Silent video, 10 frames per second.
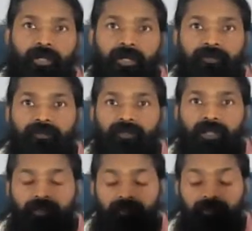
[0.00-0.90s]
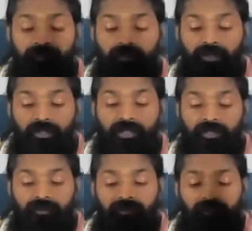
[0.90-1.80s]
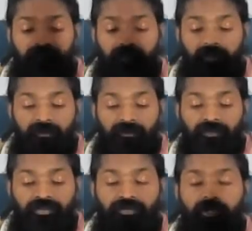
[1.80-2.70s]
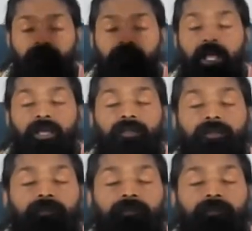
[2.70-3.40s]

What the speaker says: And they're like literally a thin streamline.